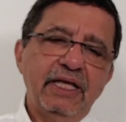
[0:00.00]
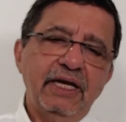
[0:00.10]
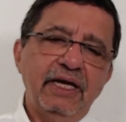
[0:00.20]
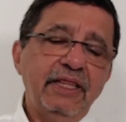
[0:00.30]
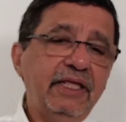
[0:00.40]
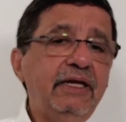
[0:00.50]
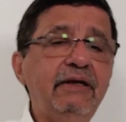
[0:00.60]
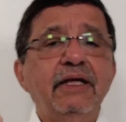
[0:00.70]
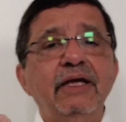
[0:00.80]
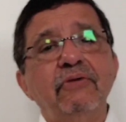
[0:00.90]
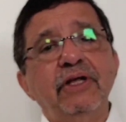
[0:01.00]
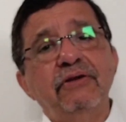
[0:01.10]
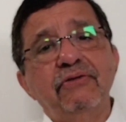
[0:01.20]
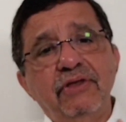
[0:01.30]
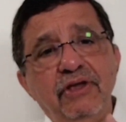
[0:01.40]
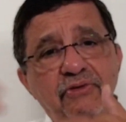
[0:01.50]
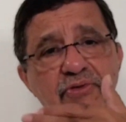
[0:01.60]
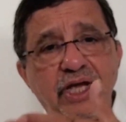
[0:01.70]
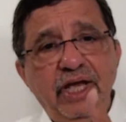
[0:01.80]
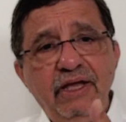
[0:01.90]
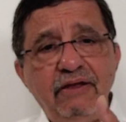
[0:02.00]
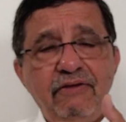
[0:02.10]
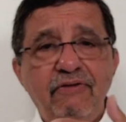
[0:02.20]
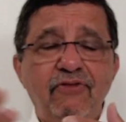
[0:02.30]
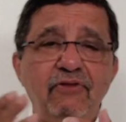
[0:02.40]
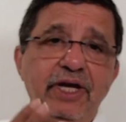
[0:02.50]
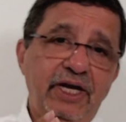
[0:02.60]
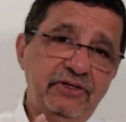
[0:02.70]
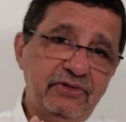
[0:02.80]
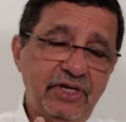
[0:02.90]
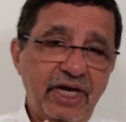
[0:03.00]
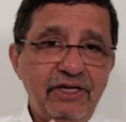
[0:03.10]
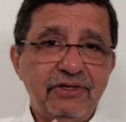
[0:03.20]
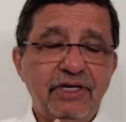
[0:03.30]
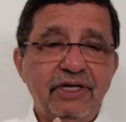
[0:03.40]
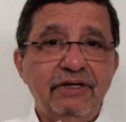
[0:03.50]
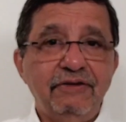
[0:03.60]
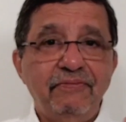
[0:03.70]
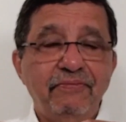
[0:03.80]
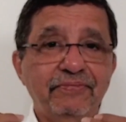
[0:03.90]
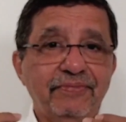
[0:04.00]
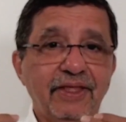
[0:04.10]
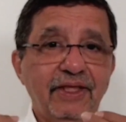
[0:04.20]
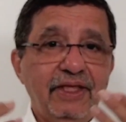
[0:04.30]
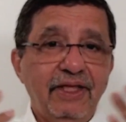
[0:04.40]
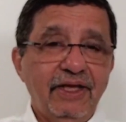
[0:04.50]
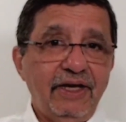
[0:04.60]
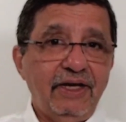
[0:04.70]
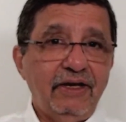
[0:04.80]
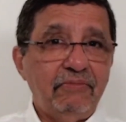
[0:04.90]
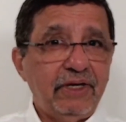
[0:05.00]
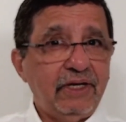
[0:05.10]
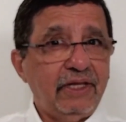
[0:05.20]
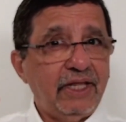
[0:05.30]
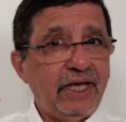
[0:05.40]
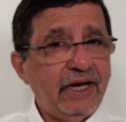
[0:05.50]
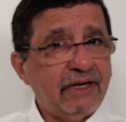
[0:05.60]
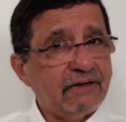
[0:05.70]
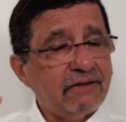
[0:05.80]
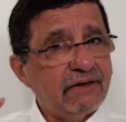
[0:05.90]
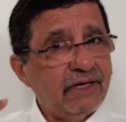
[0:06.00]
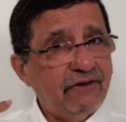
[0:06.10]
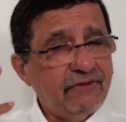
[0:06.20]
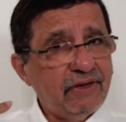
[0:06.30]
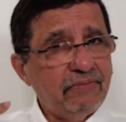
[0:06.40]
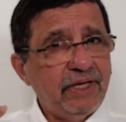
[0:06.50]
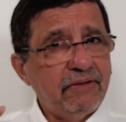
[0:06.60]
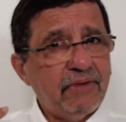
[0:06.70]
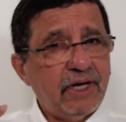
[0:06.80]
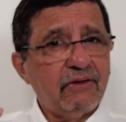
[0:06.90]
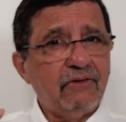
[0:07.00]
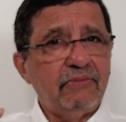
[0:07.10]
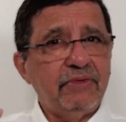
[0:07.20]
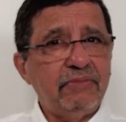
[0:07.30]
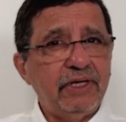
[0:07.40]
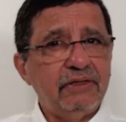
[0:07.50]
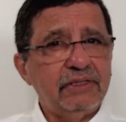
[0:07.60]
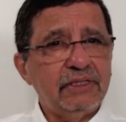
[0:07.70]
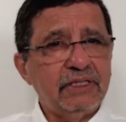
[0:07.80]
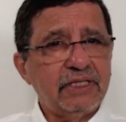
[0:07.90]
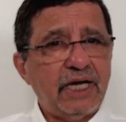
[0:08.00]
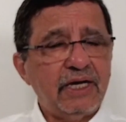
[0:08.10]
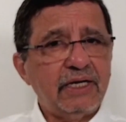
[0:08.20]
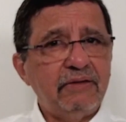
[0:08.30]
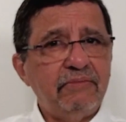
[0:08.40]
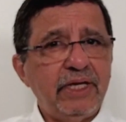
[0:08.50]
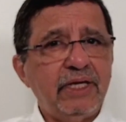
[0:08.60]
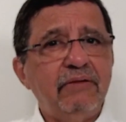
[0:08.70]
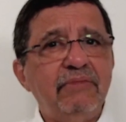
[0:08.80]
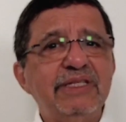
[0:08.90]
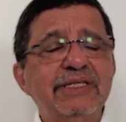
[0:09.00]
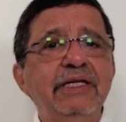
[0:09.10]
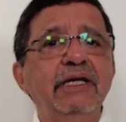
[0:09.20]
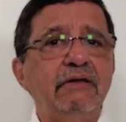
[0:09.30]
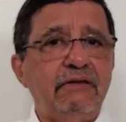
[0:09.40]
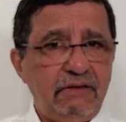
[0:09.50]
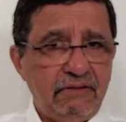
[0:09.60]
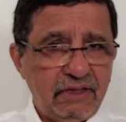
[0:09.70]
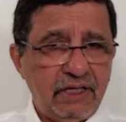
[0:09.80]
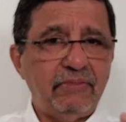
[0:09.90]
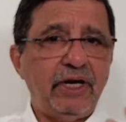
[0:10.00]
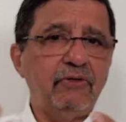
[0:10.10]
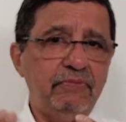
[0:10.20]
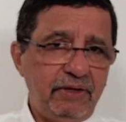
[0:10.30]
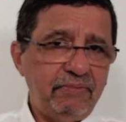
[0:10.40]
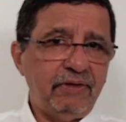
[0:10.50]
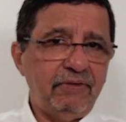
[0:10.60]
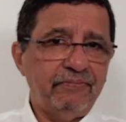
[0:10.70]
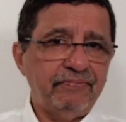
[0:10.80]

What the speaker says: And then I went to the UK for my education. But that left a big mark on me because it started making me cynical about people.